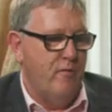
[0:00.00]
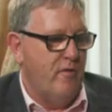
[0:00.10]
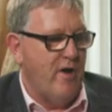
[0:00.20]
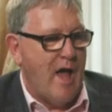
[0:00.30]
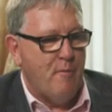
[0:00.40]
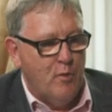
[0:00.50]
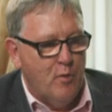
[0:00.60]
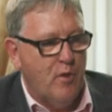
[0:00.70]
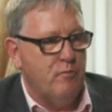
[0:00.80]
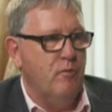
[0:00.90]
We're very happy
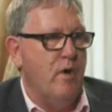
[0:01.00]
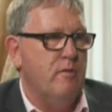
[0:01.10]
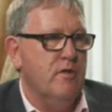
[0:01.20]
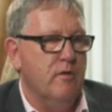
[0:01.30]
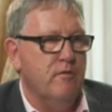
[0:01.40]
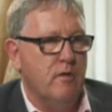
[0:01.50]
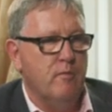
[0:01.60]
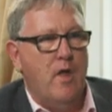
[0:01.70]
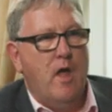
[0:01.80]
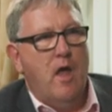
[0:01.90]
with what we're able to do for
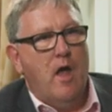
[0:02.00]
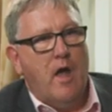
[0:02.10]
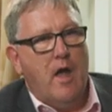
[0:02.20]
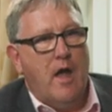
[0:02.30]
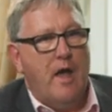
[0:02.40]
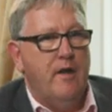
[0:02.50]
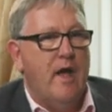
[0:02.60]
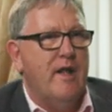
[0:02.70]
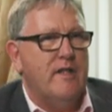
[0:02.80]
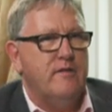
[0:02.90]
them.
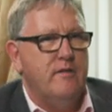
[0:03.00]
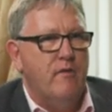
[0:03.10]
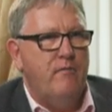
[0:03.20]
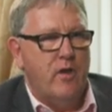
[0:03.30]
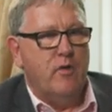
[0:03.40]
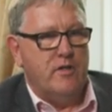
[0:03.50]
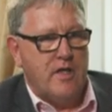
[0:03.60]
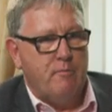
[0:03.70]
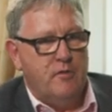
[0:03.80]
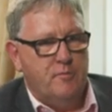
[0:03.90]
And they're very good
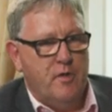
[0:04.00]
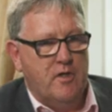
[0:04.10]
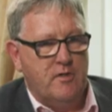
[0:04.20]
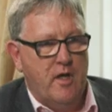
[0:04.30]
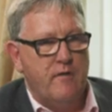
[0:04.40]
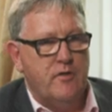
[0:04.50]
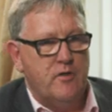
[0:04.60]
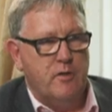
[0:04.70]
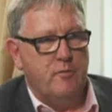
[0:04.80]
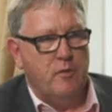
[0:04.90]
examples, because if
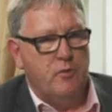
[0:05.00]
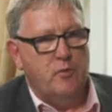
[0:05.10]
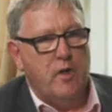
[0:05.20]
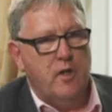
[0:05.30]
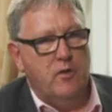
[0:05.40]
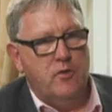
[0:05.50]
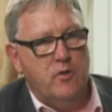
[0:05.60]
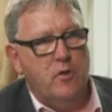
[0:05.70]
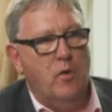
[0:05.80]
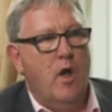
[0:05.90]
there's something which we can
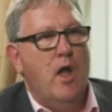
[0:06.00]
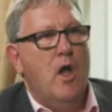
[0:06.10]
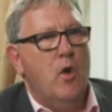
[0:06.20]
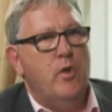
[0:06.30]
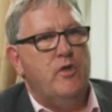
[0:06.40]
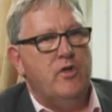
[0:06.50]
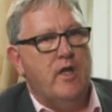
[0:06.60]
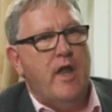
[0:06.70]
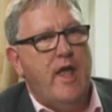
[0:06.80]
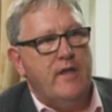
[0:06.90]
do which
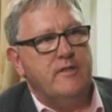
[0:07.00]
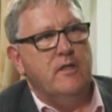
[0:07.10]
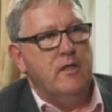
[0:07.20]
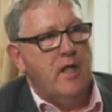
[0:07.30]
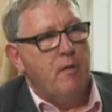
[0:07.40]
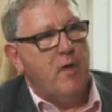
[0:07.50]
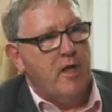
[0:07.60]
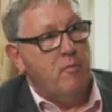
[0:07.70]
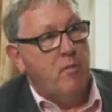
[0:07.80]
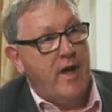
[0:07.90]
can hasten them
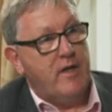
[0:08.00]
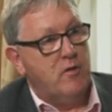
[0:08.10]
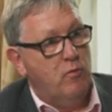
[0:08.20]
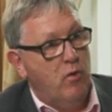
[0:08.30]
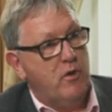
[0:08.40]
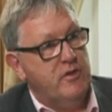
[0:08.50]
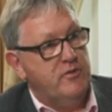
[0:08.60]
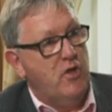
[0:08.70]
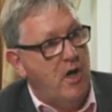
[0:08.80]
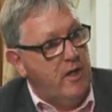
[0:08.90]
getting back to work
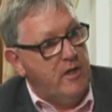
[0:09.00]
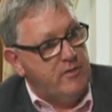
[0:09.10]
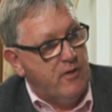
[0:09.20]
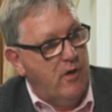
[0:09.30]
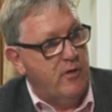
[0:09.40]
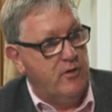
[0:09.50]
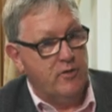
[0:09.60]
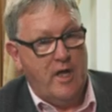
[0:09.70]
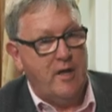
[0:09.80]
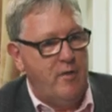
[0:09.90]
as jockeys, or
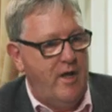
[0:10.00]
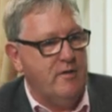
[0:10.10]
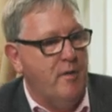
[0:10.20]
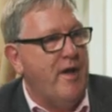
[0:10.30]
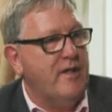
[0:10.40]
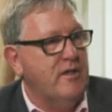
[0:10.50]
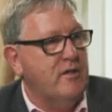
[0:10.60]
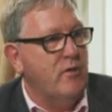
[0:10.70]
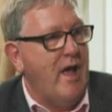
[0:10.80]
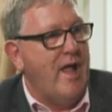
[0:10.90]
just get back
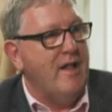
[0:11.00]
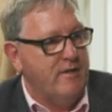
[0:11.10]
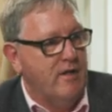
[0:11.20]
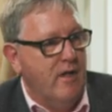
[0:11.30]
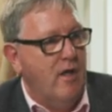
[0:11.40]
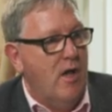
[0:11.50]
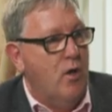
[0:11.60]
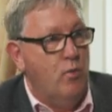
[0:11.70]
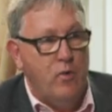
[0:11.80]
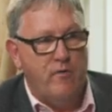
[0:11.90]
to health,
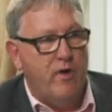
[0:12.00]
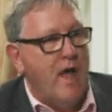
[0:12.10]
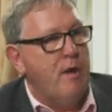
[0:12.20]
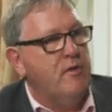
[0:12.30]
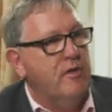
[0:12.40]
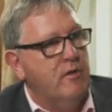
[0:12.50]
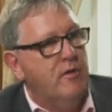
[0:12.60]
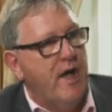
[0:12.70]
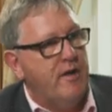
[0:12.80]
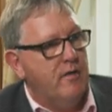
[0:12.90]
we're very happy to do
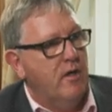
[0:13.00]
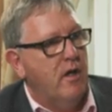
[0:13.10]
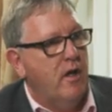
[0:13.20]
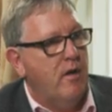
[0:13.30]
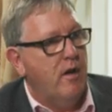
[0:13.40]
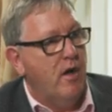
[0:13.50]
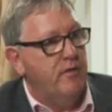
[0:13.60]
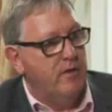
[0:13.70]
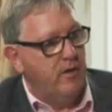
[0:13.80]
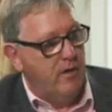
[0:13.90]
that
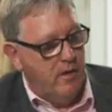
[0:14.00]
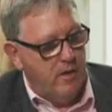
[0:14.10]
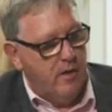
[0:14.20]
on the